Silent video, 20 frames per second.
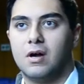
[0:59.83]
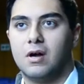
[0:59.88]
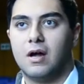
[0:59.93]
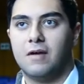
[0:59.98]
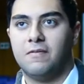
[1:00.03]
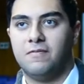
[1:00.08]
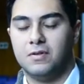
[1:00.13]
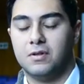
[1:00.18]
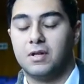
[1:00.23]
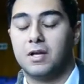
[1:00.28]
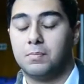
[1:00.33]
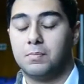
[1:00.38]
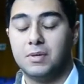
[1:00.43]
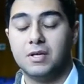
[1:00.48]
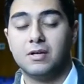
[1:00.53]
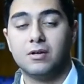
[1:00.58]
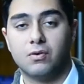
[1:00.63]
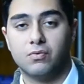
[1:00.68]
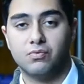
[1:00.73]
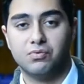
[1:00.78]
I feel like
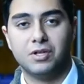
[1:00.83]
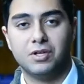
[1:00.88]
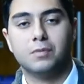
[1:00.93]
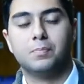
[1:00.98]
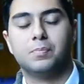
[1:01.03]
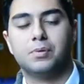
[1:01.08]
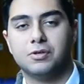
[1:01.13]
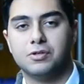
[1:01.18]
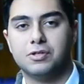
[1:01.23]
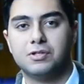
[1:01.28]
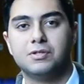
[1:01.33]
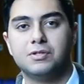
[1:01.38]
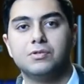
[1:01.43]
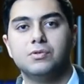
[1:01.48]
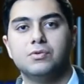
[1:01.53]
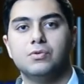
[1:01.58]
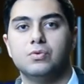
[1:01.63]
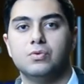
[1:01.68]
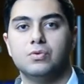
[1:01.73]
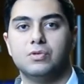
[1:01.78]
being a real person
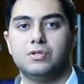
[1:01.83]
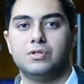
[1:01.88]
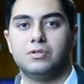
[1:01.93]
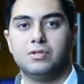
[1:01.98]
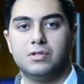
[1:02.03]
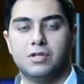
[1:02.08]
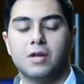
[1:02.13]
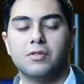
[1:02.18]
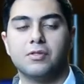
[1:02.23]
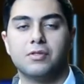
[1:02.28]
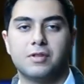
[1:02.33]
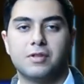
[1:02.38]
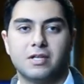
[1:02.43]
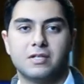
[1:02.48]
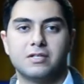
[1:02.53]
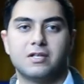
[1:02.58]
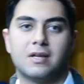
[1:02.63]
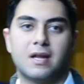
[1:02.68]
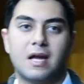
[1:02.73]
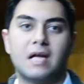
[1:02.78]
who's done
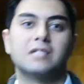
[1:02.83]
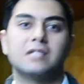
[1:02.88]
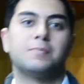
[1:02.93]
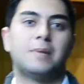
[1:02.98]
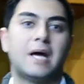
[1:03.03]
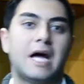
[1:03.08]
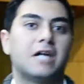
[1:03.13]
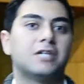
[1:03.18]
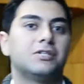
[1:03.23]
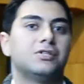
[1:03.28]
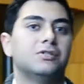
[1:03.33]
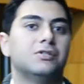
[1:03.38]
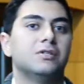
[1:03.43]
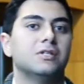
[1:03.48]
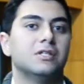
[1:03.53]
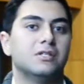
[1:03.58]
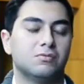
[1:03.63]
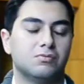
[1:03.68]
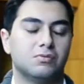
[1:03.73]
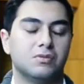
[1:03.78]
things and has passion
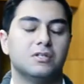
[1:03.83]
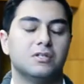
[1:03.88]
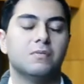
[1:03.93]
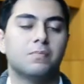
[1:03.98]
is really